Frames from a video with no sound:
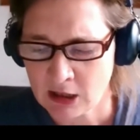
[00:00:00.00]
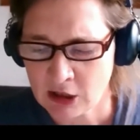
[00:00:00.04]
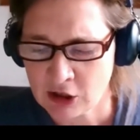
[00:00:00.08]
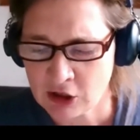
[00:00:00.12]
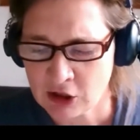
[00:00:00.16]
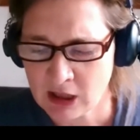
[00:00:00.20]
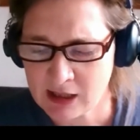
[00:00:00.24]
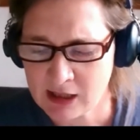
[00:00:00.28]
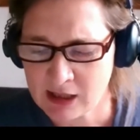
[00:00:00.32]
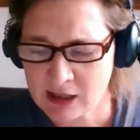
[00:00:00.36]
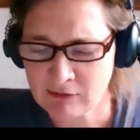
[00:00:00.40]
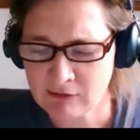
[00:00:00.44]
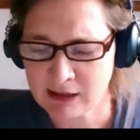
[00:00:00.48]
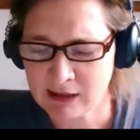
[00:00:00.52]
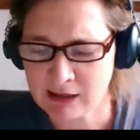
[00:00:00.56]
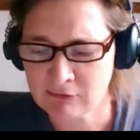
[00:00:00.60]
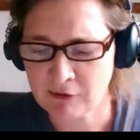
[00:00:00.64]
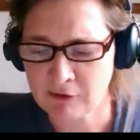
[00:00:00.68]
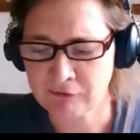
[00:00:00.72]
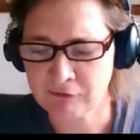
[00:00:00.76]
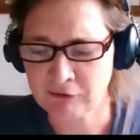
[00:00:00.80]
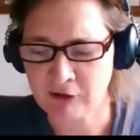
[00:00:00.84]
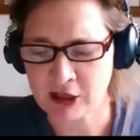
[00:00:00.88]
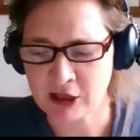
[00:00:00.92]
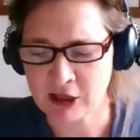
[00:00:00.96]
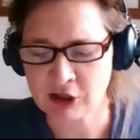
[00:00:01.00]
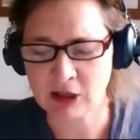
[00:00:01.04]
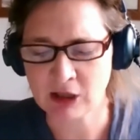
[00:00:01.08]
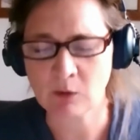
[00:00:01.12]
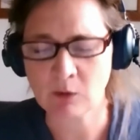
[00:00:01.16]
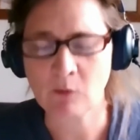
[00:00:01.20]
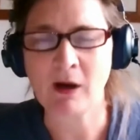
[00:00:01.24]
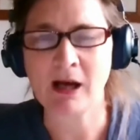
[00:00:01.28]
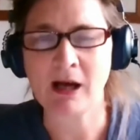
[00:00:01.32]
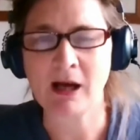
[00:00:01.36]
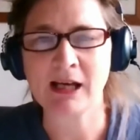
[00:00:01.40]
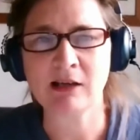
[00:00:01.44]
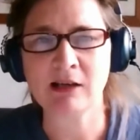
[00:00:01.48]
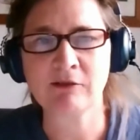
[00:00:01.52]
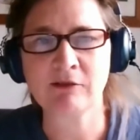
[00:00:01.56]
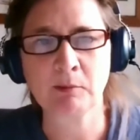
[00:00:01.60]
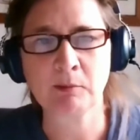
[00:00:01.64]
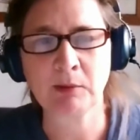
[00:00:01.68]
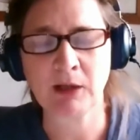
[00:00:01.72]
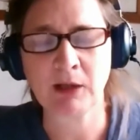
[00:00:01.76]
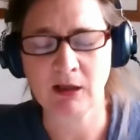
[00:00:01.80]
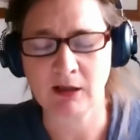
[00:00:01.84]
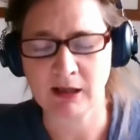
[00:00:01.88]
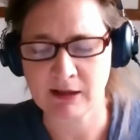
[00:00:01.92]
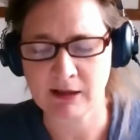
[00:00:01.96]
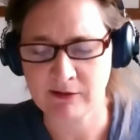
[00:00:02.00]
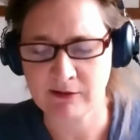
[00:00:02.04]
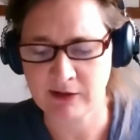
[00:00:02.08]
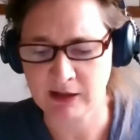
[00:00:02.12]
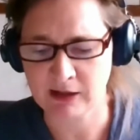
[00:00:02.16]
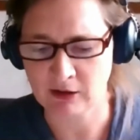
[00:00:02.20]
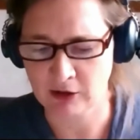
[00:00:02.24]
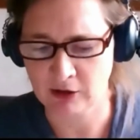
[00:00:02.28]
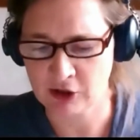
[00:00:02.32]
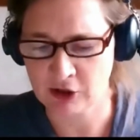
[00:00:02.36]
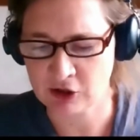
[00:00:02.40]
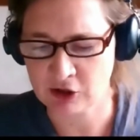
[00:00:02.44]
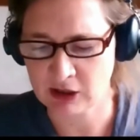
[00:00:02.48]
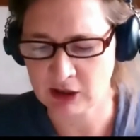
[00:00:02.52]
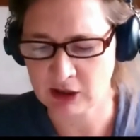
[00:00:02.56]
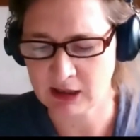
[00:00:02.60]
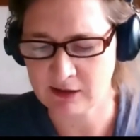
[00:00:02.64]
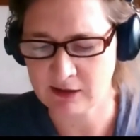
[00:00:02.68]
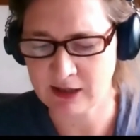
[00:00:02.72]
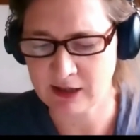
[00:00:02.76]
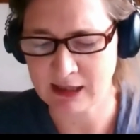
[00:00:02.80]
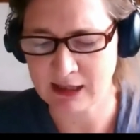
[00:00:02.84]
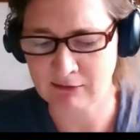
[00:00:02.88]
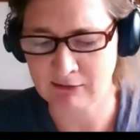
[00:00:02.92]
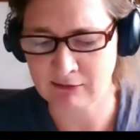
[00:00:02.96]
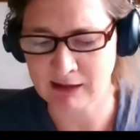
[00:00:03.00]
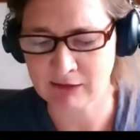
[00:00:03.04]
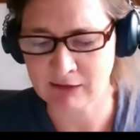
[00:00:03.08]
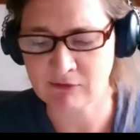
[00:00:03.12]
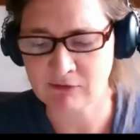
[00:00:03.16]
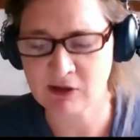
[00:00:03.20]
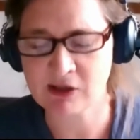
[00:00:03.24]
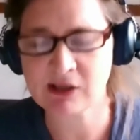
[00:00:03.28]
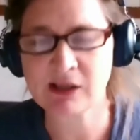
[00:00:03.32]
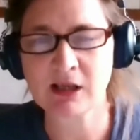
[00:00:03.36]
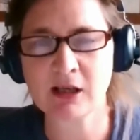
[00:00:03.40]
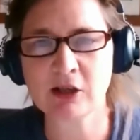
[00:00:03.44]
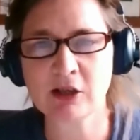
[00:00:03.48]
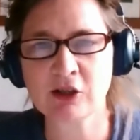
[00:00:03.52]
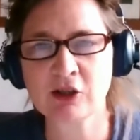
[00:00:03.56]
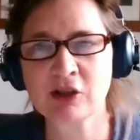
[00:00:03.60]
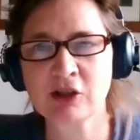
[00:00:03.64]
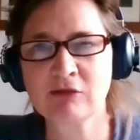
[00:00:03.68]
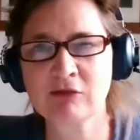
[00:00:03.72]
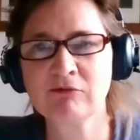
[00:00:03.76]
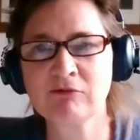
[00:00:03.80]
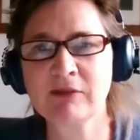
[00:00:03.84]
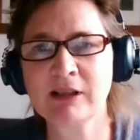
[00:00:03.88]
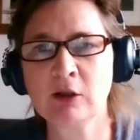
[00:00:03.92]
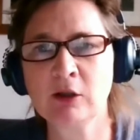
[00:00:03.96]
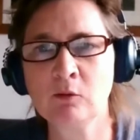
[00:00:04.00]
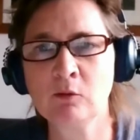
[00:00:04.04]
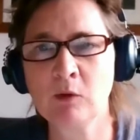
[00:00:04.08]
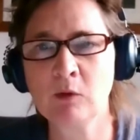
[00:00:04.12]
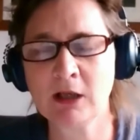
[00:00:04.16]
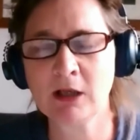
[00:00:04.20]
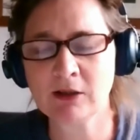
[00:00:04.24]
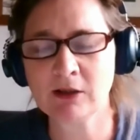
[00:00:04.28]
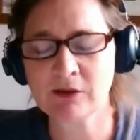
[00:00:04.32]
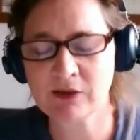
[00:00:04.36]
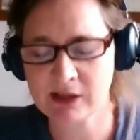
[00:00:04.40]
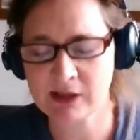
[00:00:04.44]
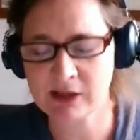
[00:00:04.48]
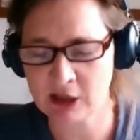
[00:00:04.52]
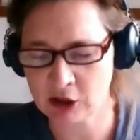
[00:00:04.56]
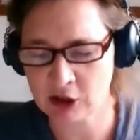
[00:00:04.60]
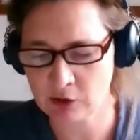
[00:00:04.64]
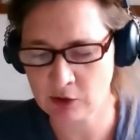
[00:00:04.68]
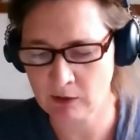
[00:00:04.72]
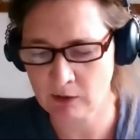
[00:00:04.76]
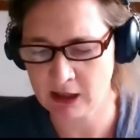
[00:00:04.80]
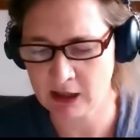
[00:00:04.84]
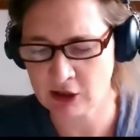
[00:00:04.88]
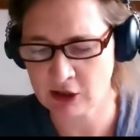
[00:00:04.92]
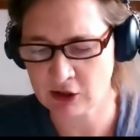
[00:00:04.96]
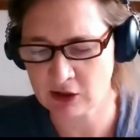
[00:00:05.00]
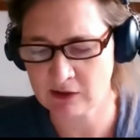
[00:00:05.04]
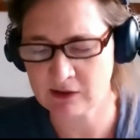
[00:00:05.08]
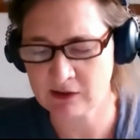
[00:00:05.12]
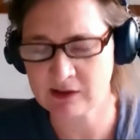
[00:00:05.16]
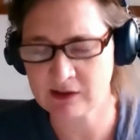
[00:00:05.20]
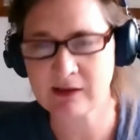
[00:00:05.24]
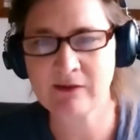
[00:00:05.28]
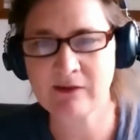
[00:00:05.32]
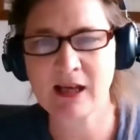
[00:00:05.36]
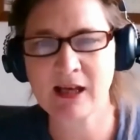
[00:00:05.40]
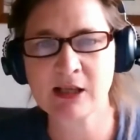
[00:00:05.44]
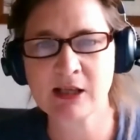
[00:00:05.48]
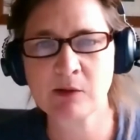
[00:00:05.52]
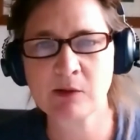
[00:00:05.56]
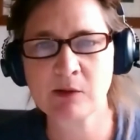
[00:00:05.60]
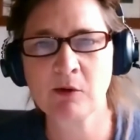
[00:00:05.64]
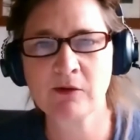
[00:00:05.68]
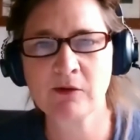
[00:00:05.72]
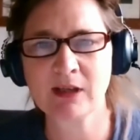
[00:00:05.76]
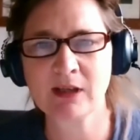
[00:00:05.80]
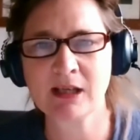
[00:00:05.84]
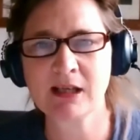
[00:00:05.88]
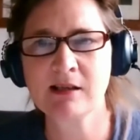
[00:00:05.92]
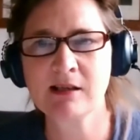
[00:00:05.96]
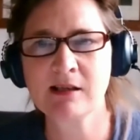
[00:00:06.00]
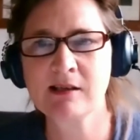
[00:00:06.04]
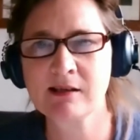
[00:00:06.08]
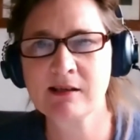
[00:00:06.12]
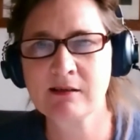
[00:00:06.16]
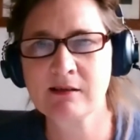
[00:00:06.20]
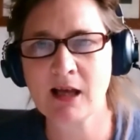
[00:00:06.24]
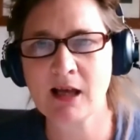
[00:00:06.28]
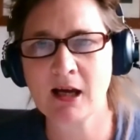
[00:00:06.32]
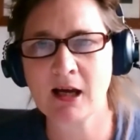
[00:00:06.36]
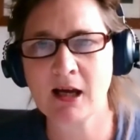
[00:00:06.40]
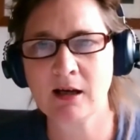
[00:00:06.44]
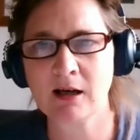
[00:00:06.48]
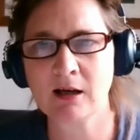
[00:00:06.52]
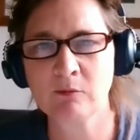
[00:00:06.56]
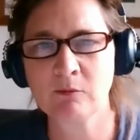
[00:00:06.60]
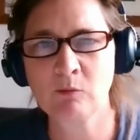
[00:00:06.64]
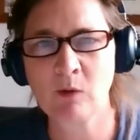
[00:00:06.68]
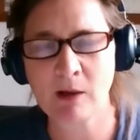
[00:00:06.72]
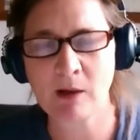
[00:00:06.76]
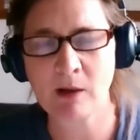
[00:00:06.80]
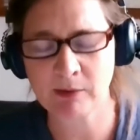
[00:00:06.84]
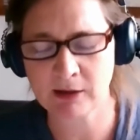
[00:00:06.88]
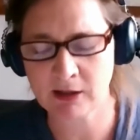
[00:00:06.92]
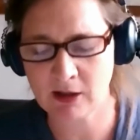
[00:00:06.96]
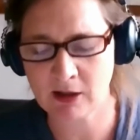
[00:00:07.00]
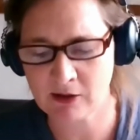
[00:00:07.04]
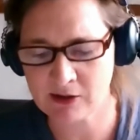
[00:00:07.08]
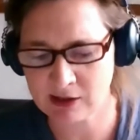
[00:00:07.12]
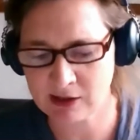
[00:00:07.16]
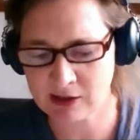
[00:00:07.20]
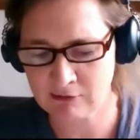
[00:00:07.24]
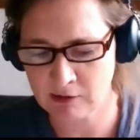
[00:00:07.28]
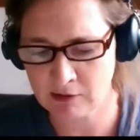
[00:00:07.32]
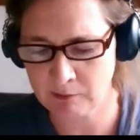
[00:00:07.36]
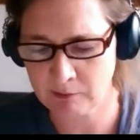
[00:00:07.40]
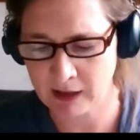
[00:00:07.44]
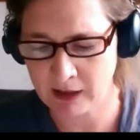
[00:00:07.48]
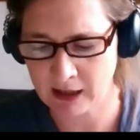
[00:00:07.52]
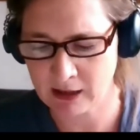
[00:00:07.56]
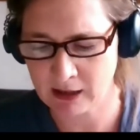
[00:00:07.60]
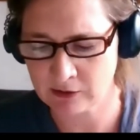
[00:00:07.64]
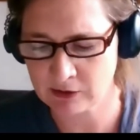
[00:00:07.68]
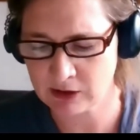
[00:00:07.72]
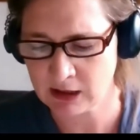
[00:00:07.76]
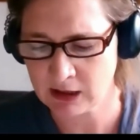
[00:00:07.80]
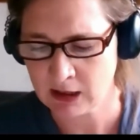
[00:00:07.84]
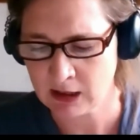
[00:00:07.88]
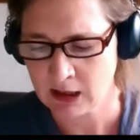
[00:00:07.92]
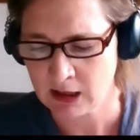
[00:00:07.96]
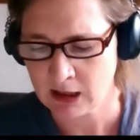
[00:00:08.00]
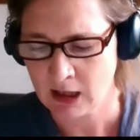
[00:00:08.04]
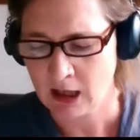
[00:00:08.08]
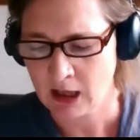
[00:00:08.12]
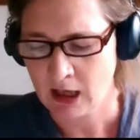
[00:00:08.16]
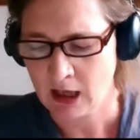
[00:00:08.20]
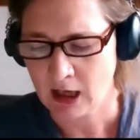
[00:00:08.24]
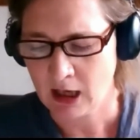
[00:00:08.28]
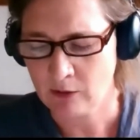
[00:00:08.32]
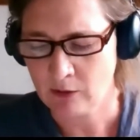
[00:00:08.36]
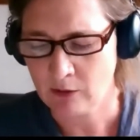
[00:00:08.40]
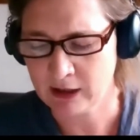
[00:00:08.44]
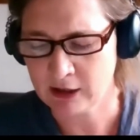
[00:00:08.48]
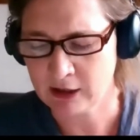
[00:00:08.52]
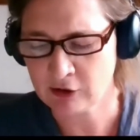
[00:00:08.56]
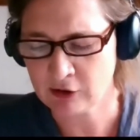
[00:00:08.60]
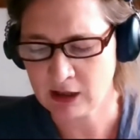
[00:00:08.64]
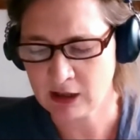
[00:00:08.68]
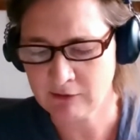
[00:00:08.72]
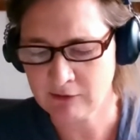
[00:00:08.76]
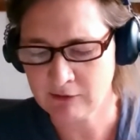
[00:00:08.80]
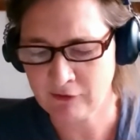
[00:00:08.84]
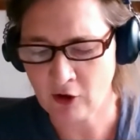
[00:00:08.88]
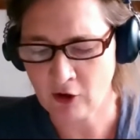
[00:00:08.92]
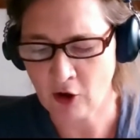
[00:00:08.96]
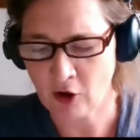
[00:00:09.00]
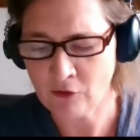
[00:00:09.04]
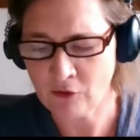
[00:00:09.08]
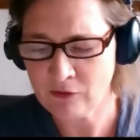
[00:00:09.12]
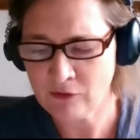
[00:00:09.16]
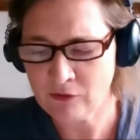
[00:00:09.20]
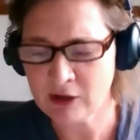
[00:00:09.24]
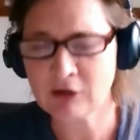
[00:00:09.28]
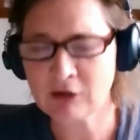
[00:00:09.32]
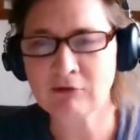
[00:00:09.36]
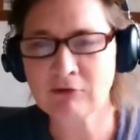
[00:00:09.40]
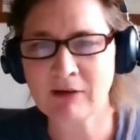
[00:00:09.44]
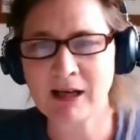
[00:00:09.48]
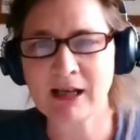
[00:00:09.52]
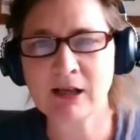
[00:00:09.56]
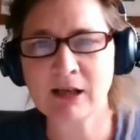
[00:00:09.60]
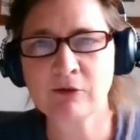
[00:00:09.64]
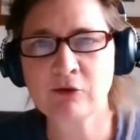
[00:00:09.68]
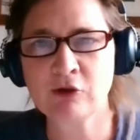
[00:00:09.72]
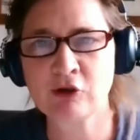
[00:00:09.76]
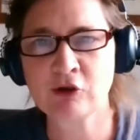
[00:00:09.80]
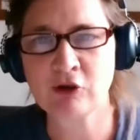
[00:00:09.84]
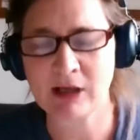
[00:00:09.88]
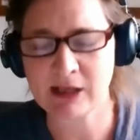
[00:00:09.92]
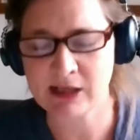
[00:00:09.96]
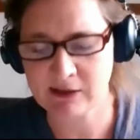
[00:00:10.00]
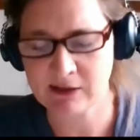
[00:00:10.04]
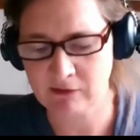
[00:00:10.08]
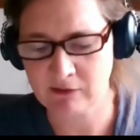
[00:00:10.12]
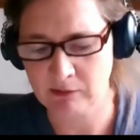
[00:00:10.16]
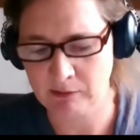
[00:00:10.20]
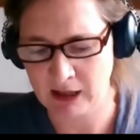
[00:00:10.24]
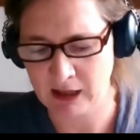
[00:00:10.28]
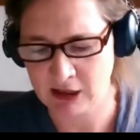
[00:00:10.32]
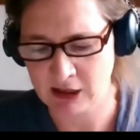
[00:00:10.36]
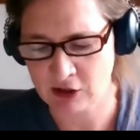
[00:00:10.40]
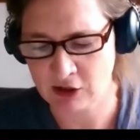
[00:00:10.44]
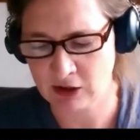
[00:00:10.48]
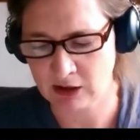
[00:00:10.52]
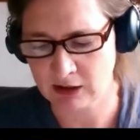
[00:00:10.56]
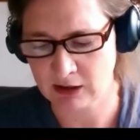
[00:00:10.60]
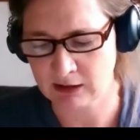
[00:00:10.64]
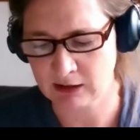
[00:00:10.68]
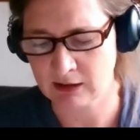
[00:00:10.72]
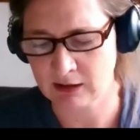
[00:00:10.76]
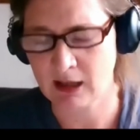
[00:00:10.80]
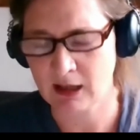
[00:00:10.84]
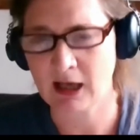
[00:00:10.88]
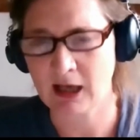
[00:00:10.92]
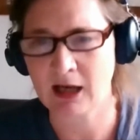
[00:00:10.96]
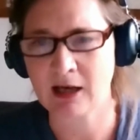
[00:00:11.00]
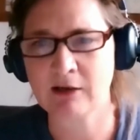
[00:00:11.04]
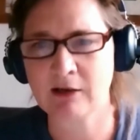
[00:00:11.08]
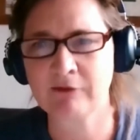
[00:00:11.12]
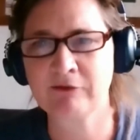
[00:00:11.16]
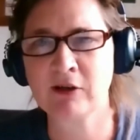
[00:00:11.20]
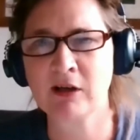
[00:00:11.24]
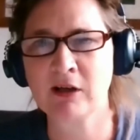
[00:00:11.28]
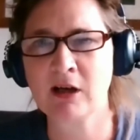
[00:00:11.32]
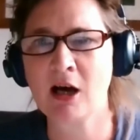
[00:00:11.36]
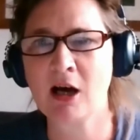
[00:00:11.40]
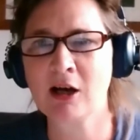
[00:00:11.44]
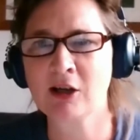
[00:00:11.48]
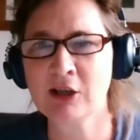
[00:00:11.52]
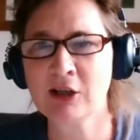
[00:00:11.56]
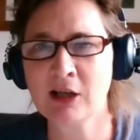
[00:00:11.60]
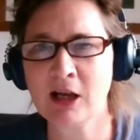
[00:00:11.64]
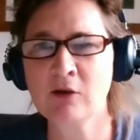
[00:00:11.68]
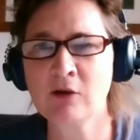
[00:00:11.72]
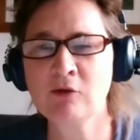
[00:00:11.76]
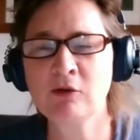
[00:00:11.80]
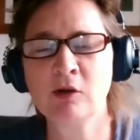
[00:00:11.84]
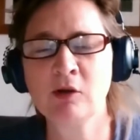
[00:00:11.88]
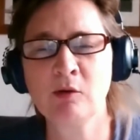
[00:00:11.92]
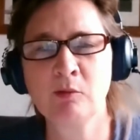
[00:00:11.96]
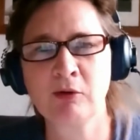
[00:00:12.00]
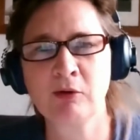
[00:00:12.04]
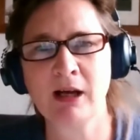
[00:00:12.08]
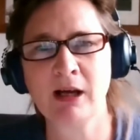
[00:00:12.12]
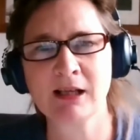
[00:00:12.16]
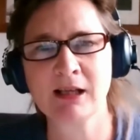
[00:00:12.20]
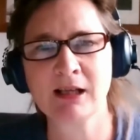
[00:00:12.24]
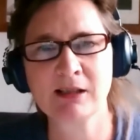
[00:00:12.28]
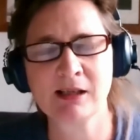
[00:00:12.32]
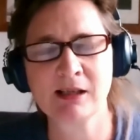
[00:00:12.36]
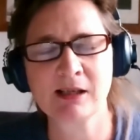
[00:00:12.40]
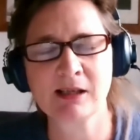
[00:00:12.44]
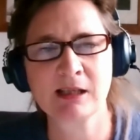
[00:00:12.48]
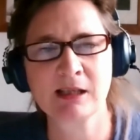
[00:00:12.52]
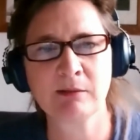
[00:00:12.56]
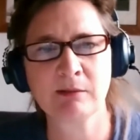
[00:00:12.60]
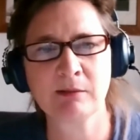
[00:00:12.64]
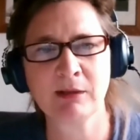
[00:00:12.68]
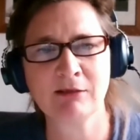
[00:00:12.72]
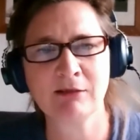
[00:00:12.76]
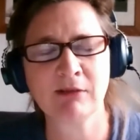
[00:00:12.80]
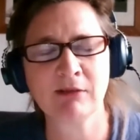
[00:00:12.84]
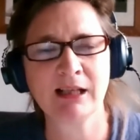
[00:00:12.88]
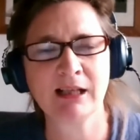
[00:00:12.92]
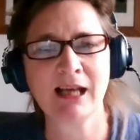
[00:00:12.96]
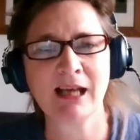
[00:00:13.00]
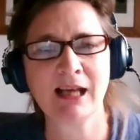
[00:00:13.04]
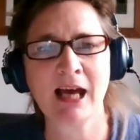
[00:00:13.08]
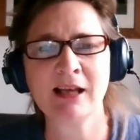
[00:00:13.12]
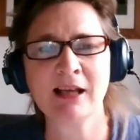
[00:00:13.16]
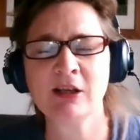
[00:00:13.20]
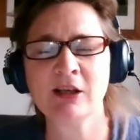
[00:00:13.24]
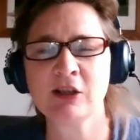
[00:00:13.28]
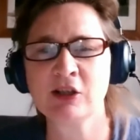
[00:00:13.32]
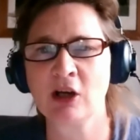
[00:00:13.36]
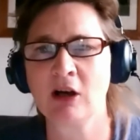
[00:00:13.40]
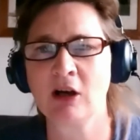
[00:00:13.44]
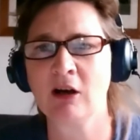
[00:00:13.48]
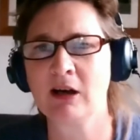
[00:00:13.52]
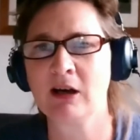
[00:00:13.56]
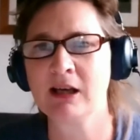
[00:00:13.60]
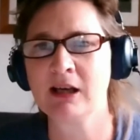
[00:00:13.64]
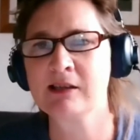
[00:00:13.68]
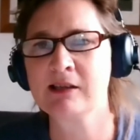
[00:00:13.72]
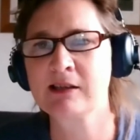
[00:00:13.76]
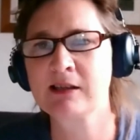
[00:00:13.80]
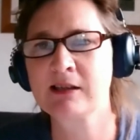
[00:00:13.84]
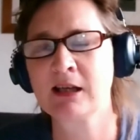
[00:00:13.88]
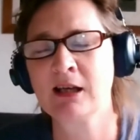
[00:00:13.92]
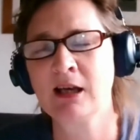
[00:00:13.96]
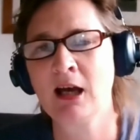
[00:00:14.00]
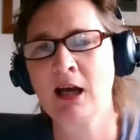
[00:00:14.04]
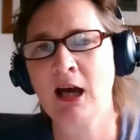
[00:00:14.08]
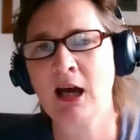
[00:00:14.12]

She has a really refreshing way of applying theology, theory and research to real world situations and that's what these uh, webinars are about. We're looking for on the ground transformation uh, for our local practice to be really energised